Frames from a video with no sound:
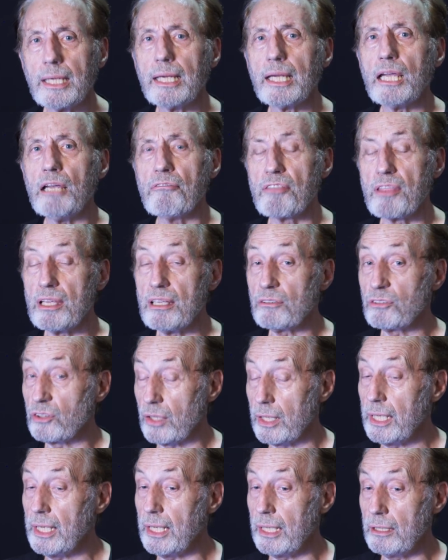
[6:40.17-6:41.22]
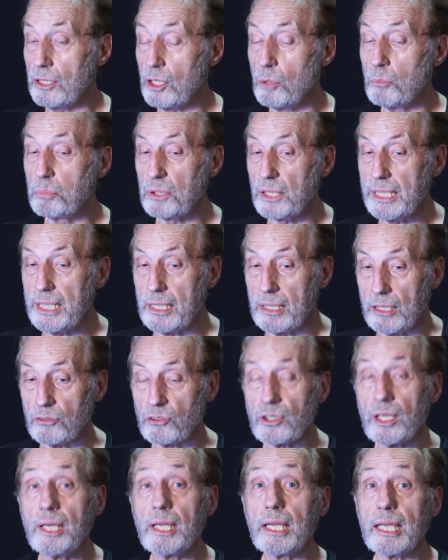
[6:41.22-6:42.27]
if this
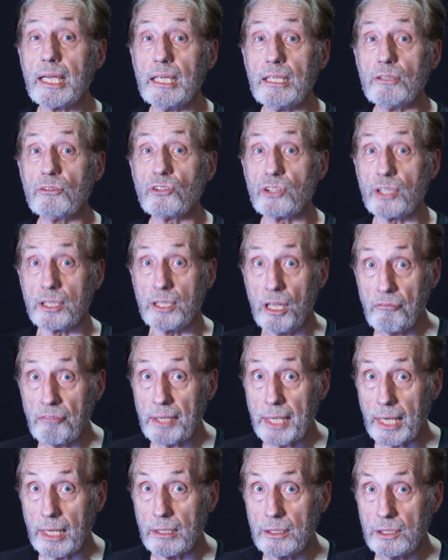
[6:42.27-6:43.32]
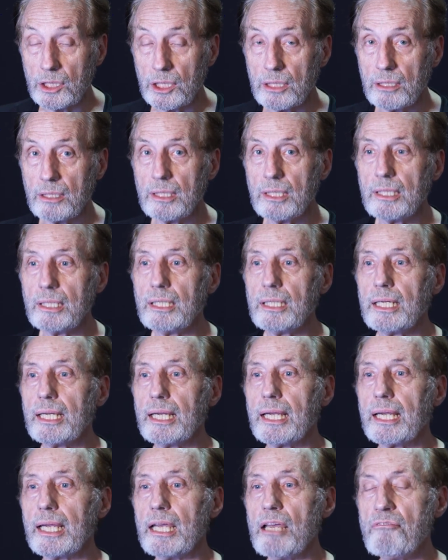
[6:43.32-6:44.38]
incompleteness is significant,
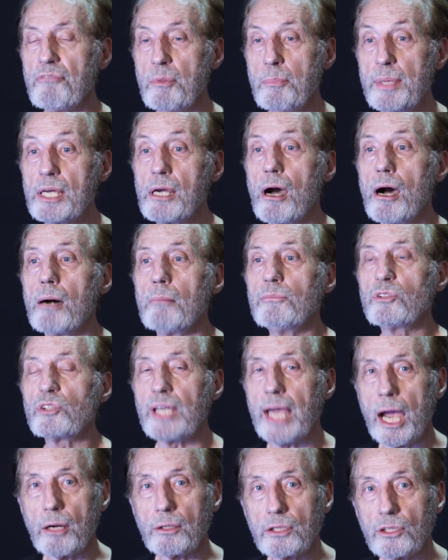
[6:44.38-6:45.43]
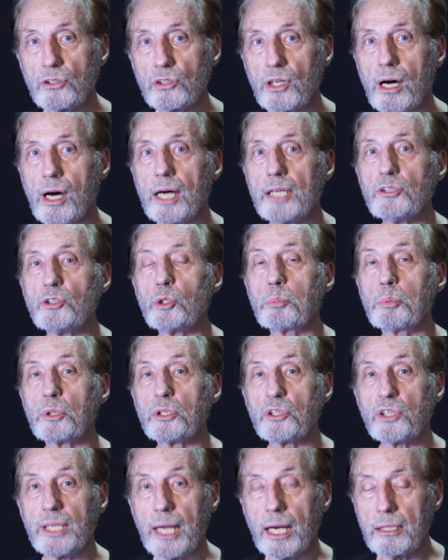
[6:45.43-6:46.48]
if it becomes character-sized or
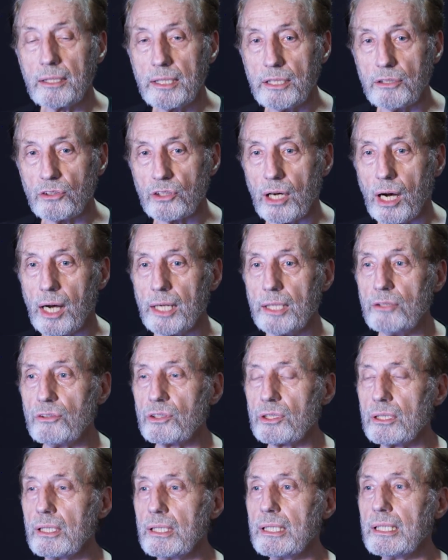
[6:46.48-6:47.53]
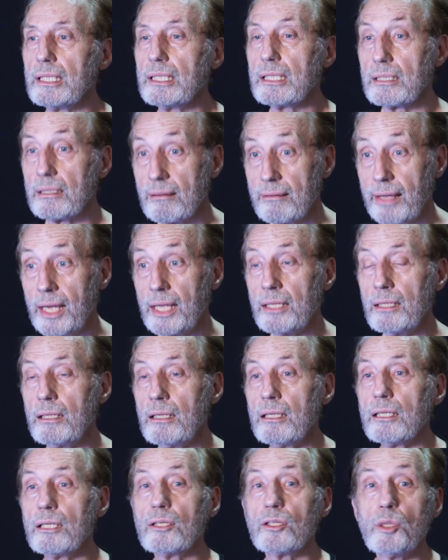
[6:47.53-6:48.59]
personality-sized, then
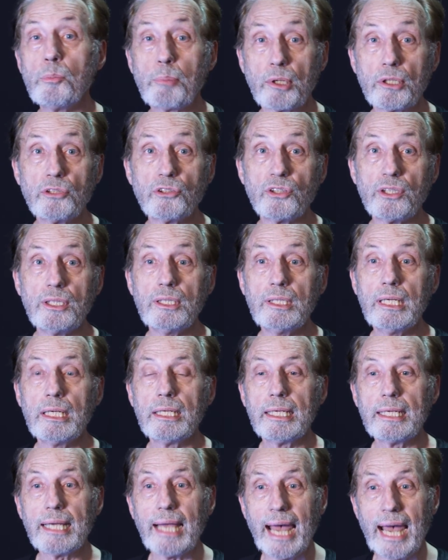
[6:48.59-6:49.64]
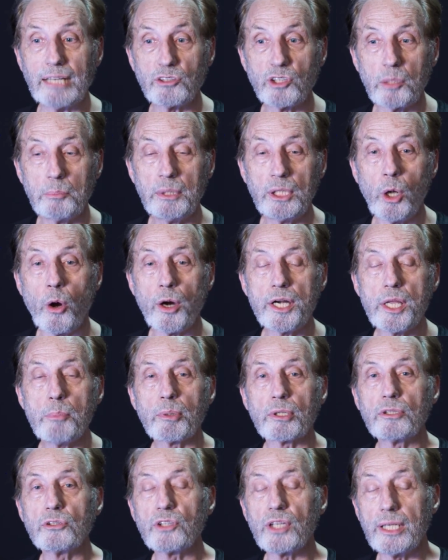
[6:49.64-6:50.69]
the person has a minority
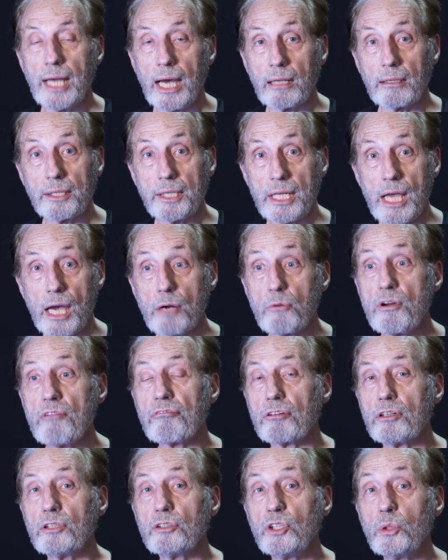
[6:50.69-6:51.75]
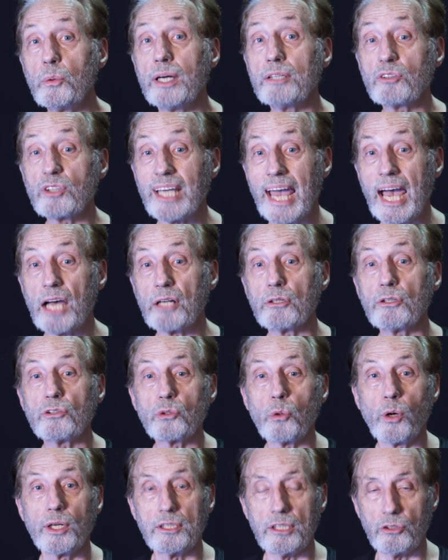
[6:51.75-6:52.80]
personality I refer to as Causes
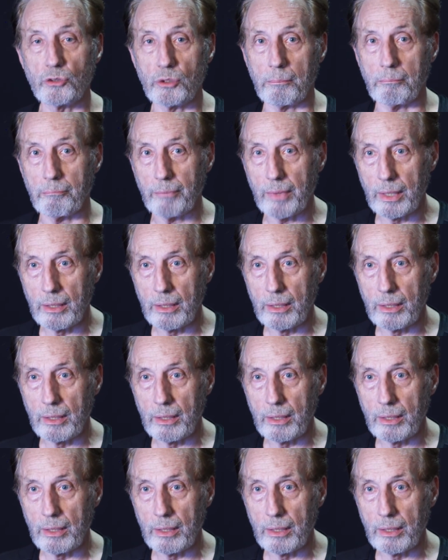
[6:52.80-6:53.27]
Autism.